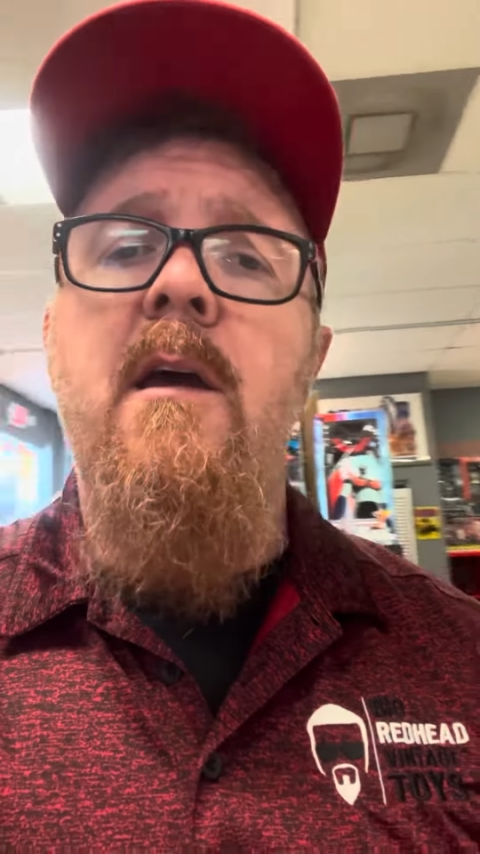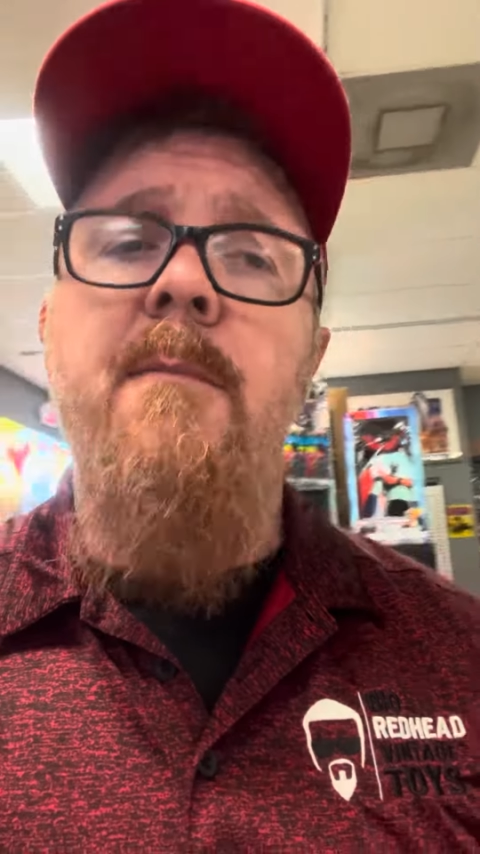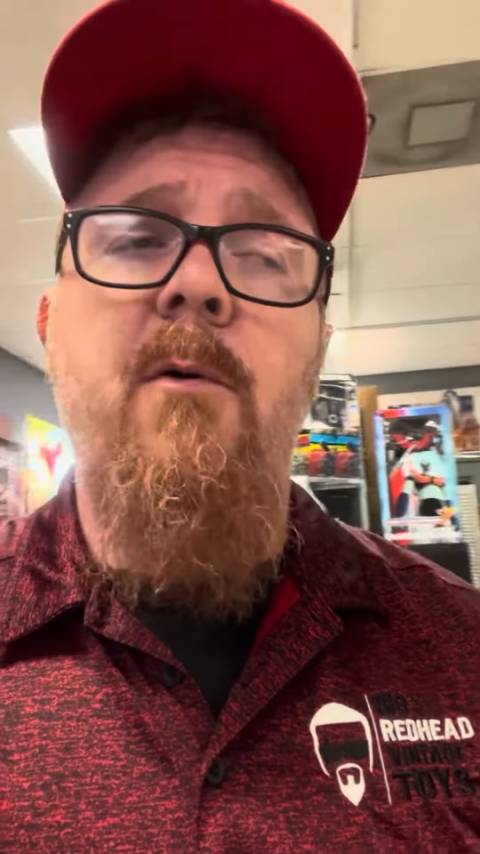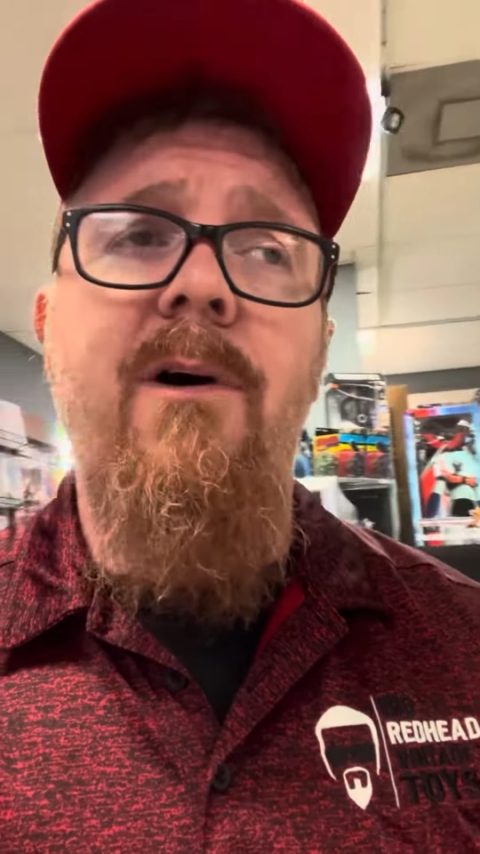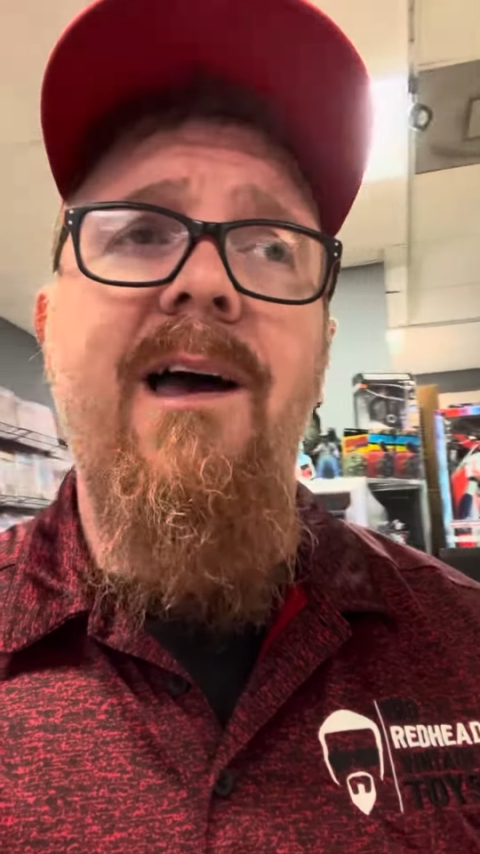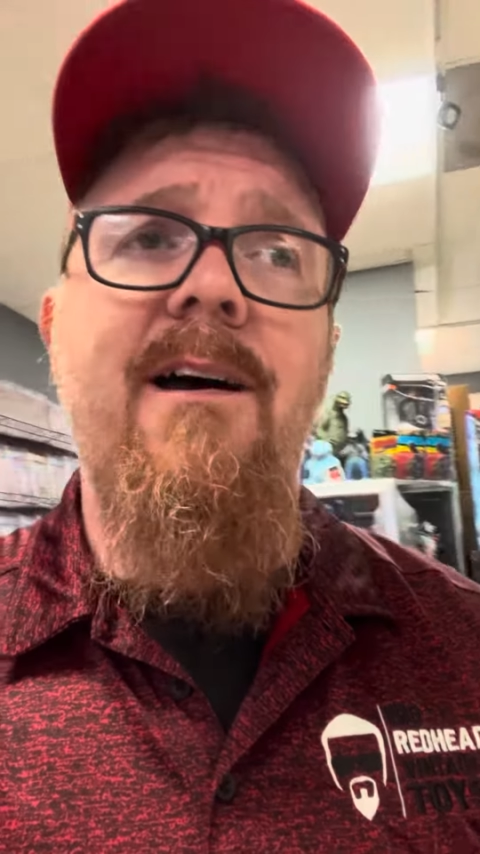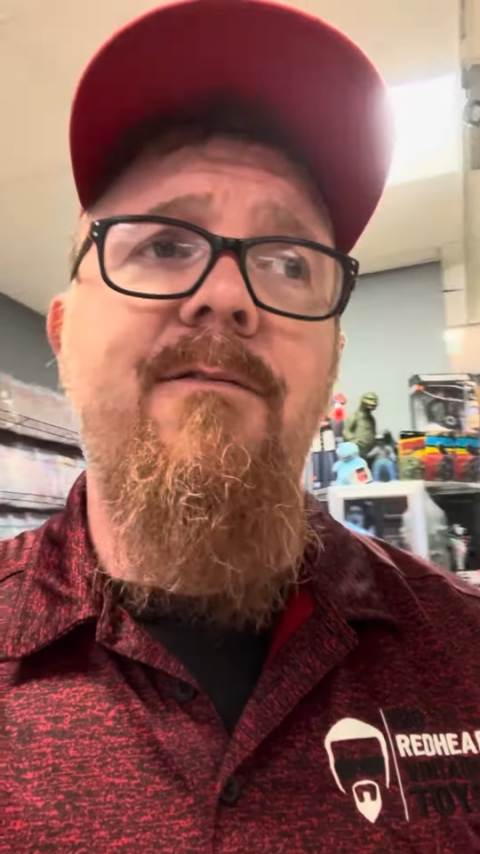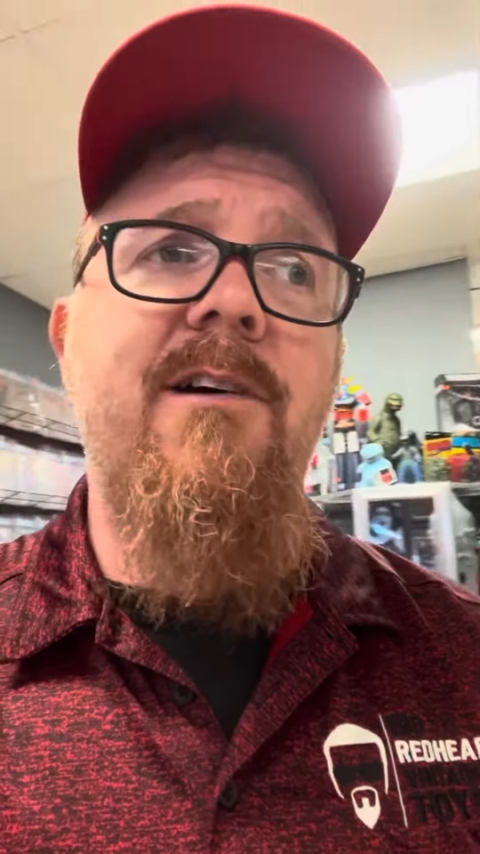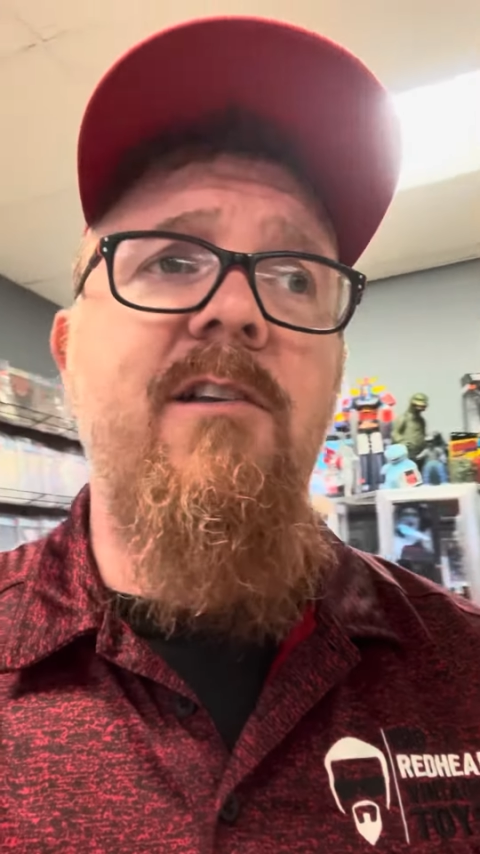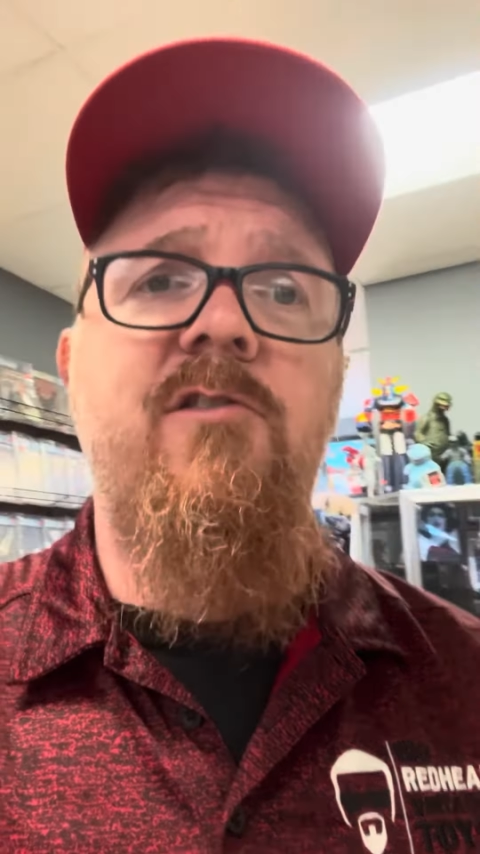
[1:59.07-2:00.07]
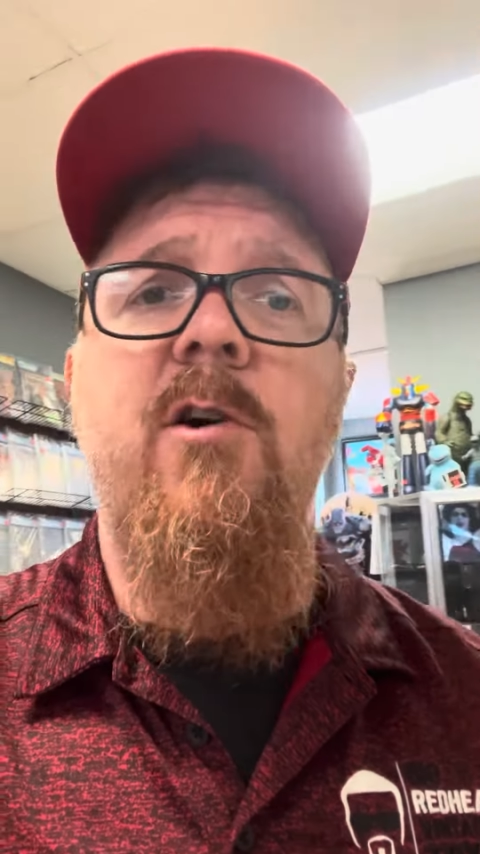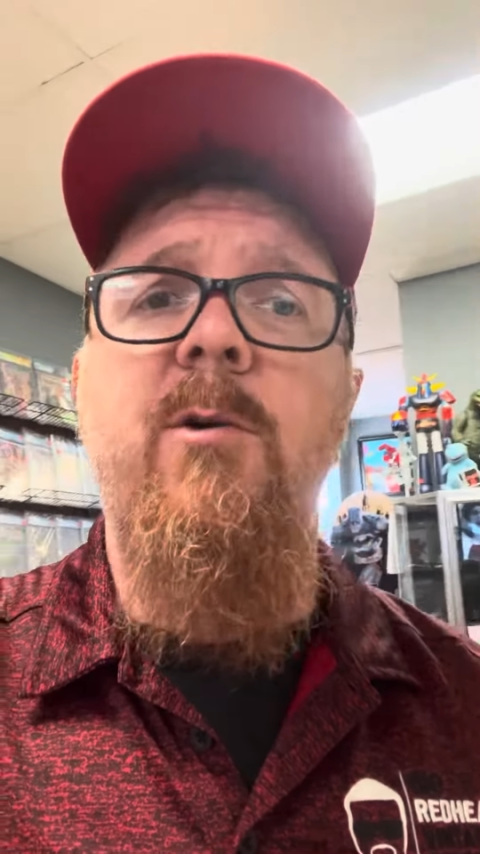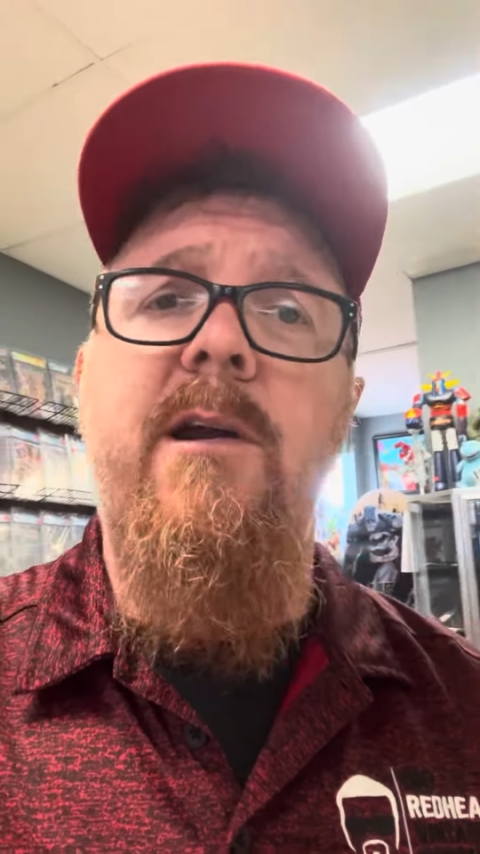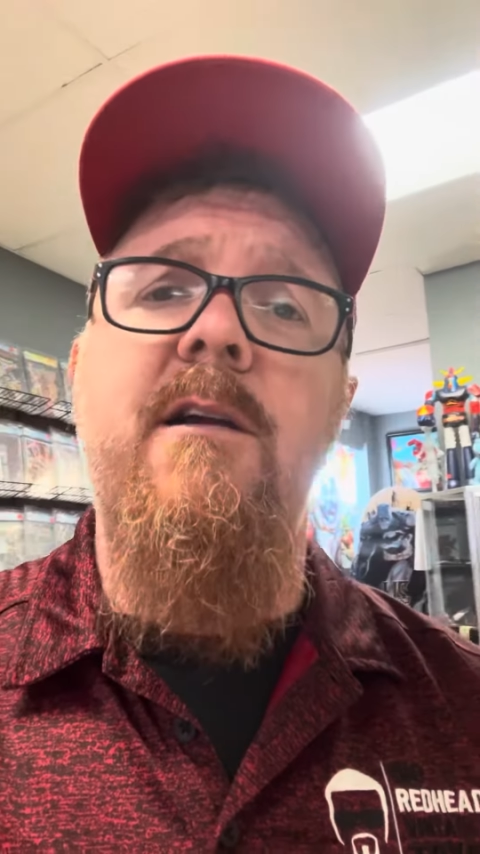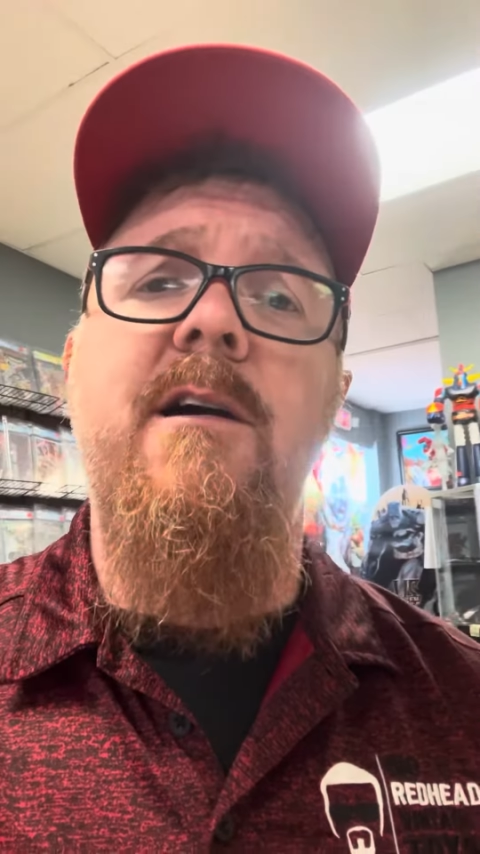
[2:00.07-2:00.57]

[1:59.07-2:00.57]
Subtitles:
But we'll have Joel here